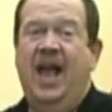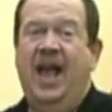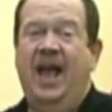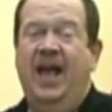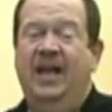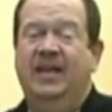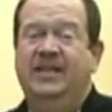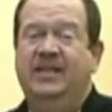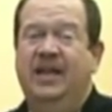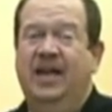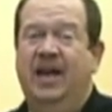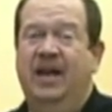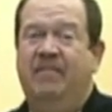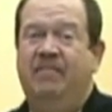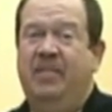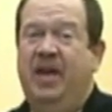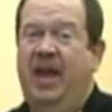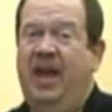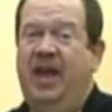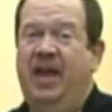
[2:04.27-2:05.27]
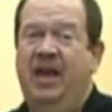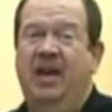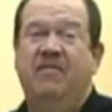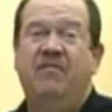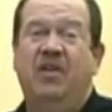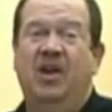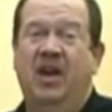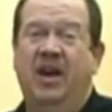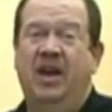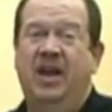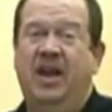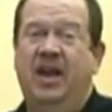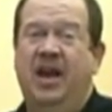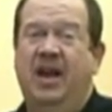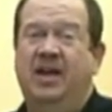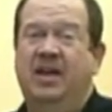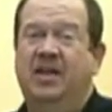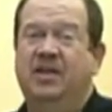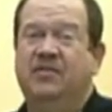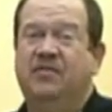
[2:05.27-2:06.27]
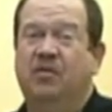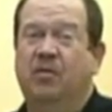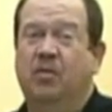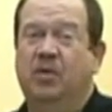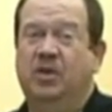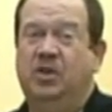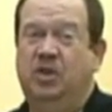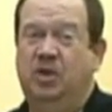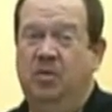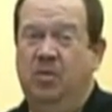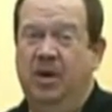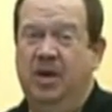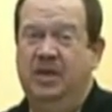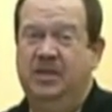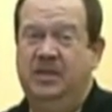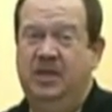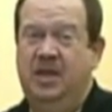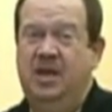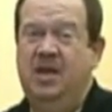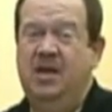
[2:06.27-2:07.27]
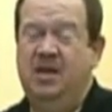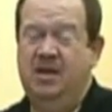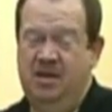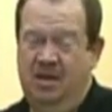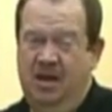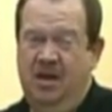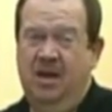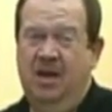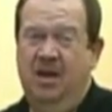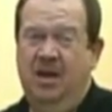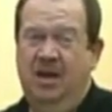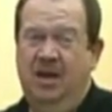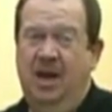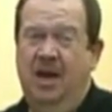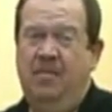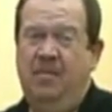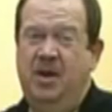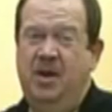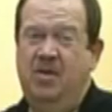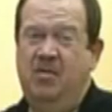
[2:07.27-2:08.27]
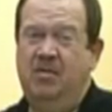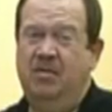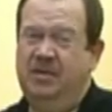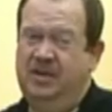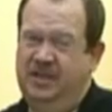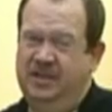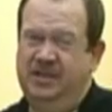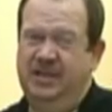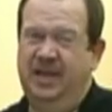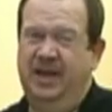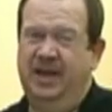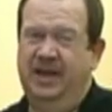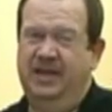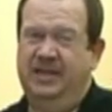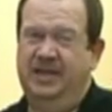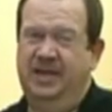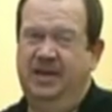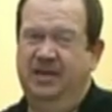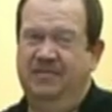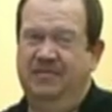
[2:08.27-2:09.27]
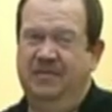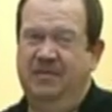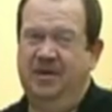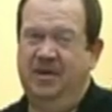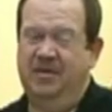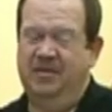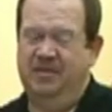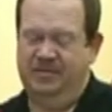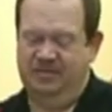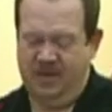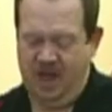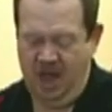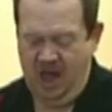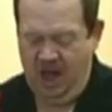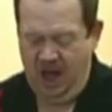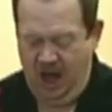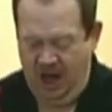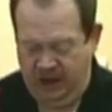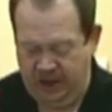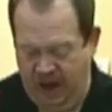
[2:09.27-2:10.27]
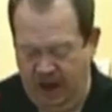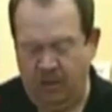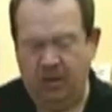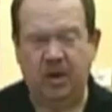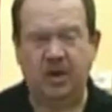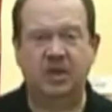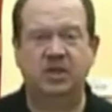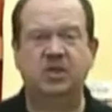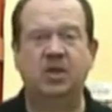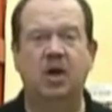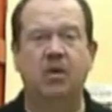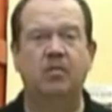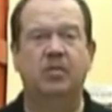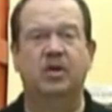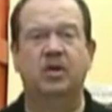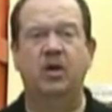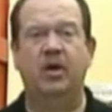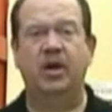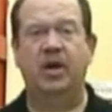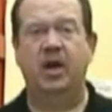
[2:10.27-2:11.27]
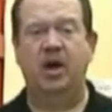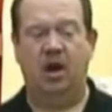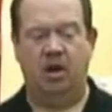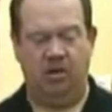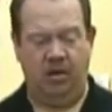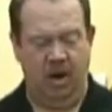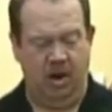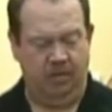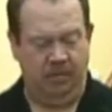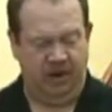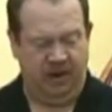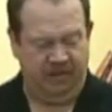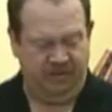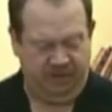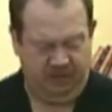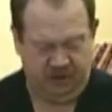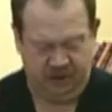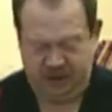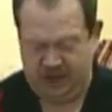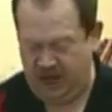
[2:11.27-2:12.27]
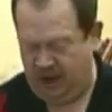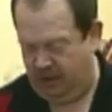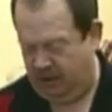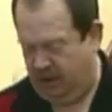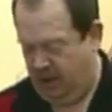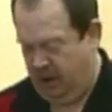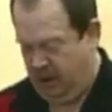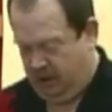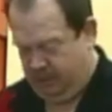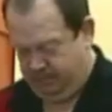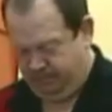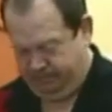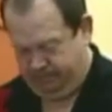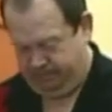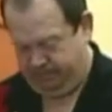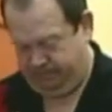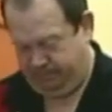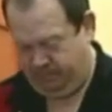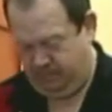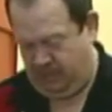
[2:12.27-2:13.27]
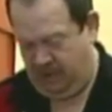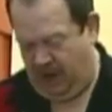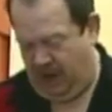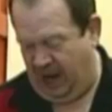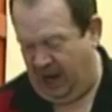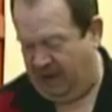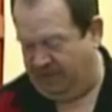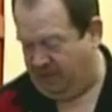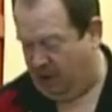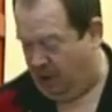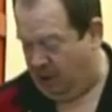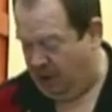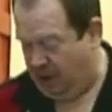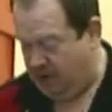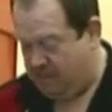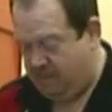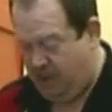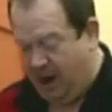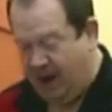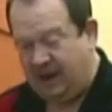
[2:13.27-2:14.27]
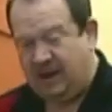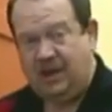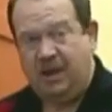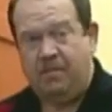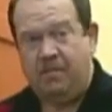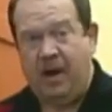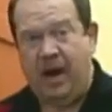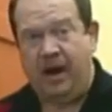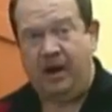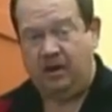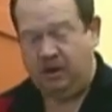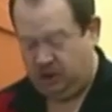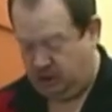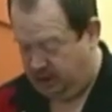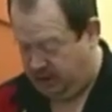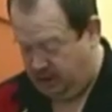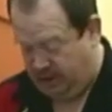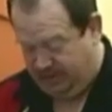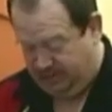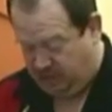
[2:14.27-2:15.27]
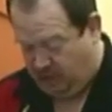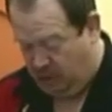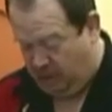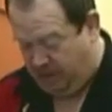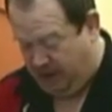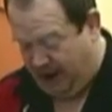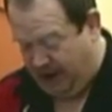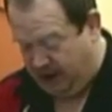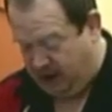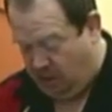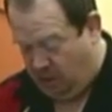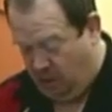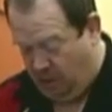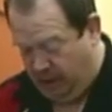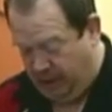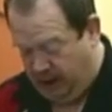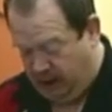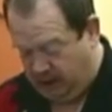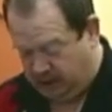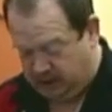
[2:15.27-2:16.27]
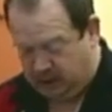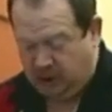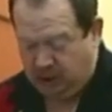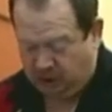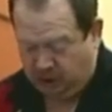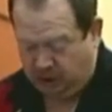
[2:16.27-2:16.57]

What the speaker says: And hey, if you got any ideas for what you want to see, let me know, because I'd like to hear from you. Okay, we're going to start with cooking our ground beef first. Now, I have already bought the butter, so I don't have to go buy no oil.